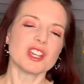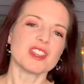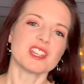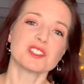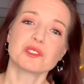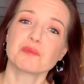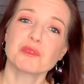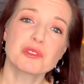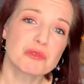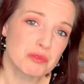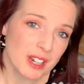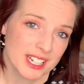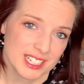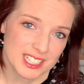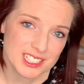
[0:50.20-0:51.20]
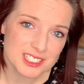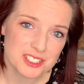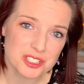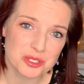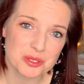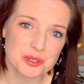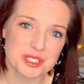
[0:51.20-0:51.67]
There's some great little
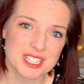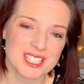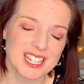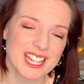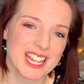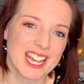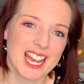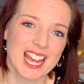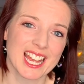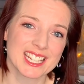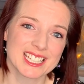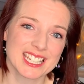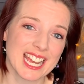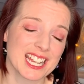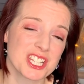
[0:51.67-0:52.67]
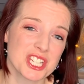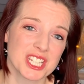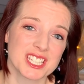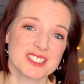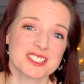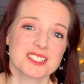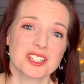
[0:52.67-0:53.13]
tools in here and
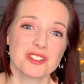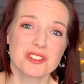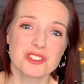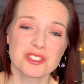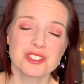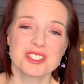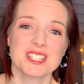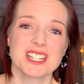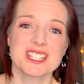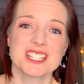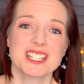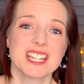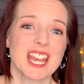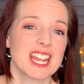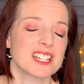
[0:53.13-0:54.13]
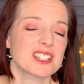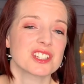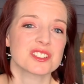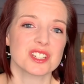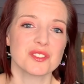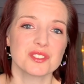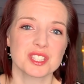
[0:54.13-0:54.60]
gadgets, so do stay to the end because
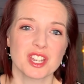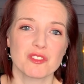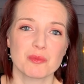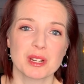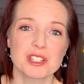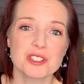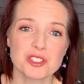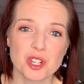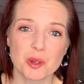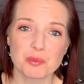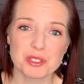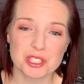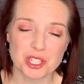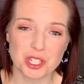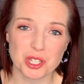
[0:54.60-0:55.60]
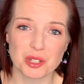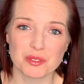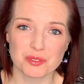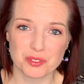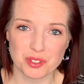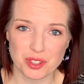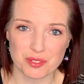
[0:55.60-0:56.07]
I've saved my top 2
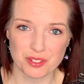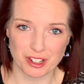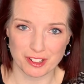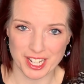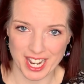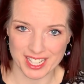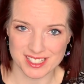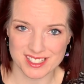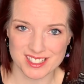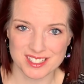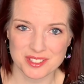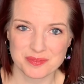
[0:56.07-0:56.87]
for the very end.